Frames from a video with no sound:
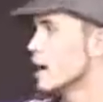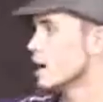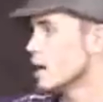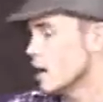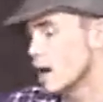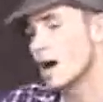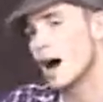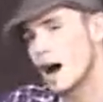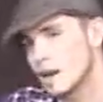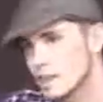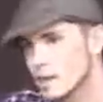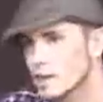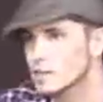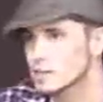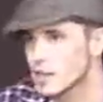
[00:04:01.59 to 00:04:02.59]
And I
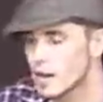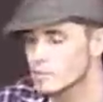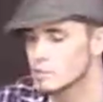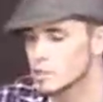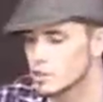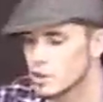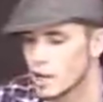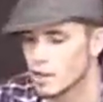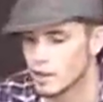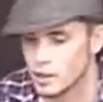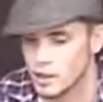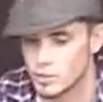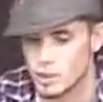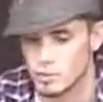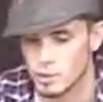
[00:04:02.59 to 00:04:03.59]
think it's time too, and I
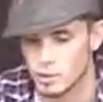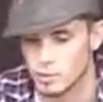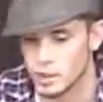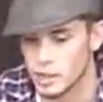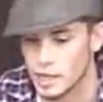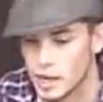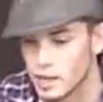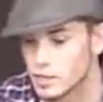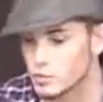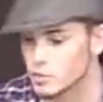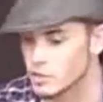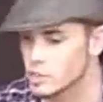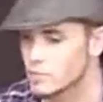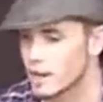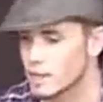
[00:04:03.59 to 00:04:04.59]
think that people are really getting to
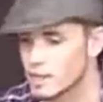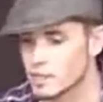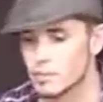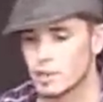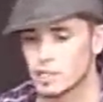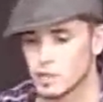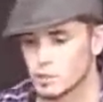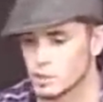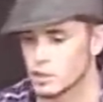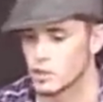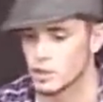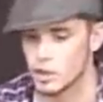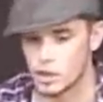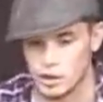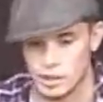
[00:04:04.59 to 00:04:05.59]
respect it, especially with So
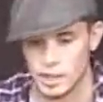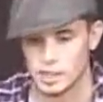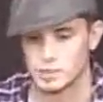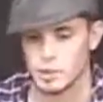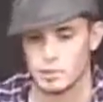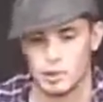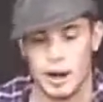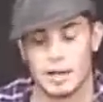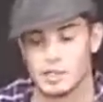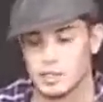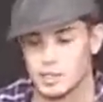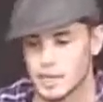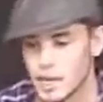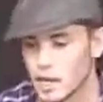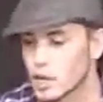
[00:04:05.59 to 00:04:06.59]
You Think You Can Dance. People are
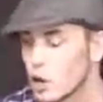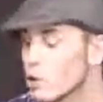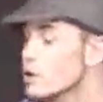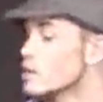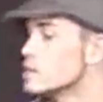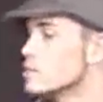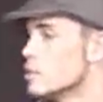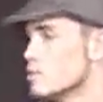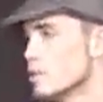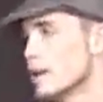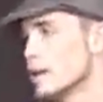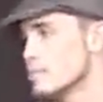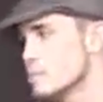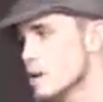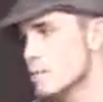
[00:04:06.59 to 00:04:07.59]
actually taking notice to people
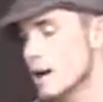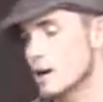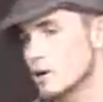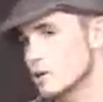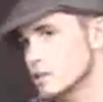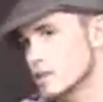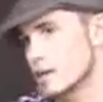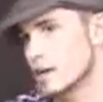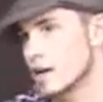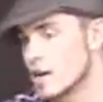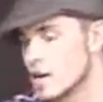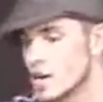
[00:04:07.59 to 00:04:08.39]
like Mia Michaels, and